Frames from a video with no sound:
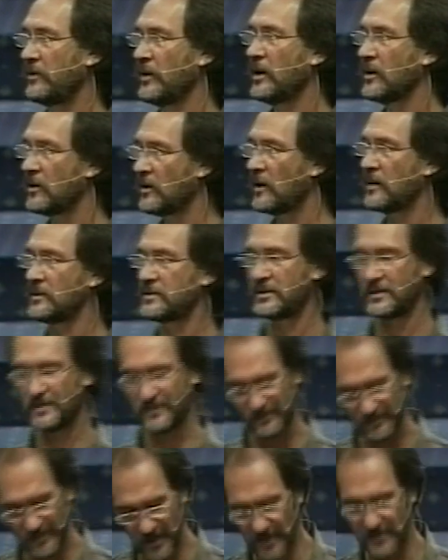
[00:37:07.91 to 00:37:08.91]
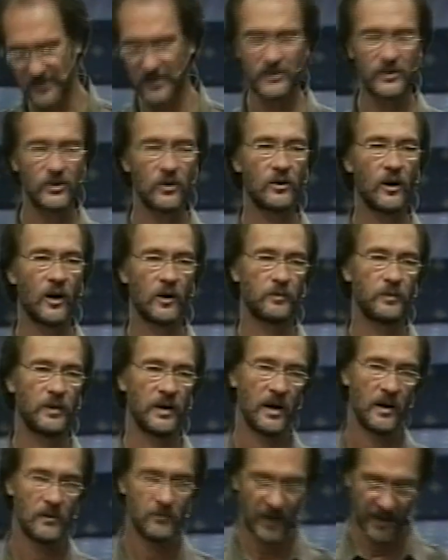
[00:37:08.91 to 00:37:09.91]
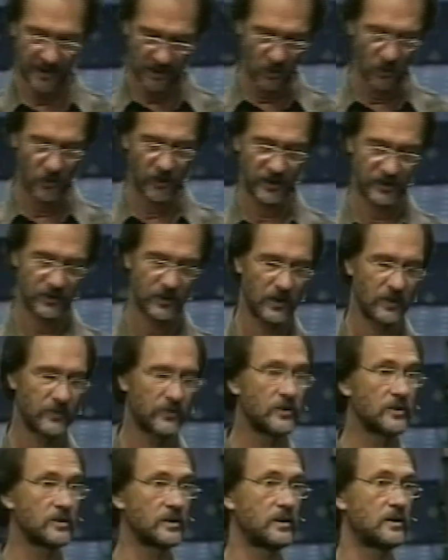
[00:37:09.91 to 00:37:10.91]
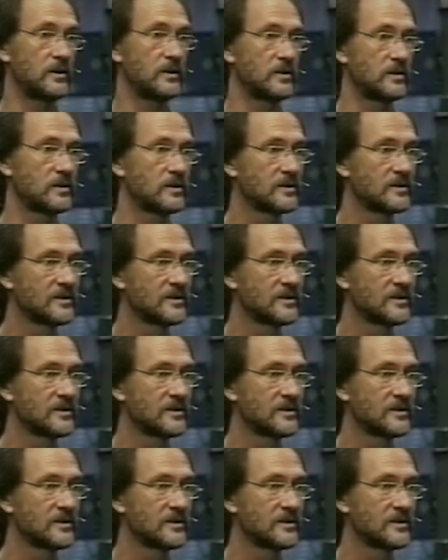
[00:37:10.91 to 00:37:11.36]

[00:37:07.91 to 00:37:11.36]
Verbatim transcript: God says, Moses, you got me. My glory is going to fill the earth.